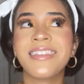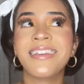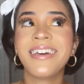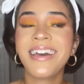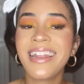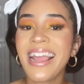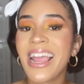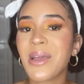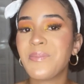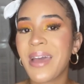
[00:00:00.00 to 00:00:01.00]
good
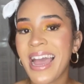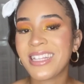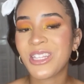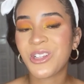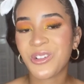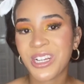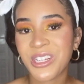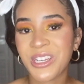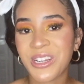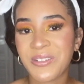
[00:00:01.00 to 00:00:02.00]
and bad to
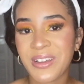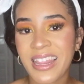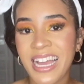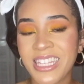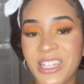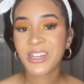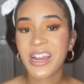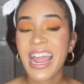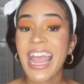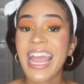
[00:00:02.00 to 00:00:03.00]
stretching your relaxer.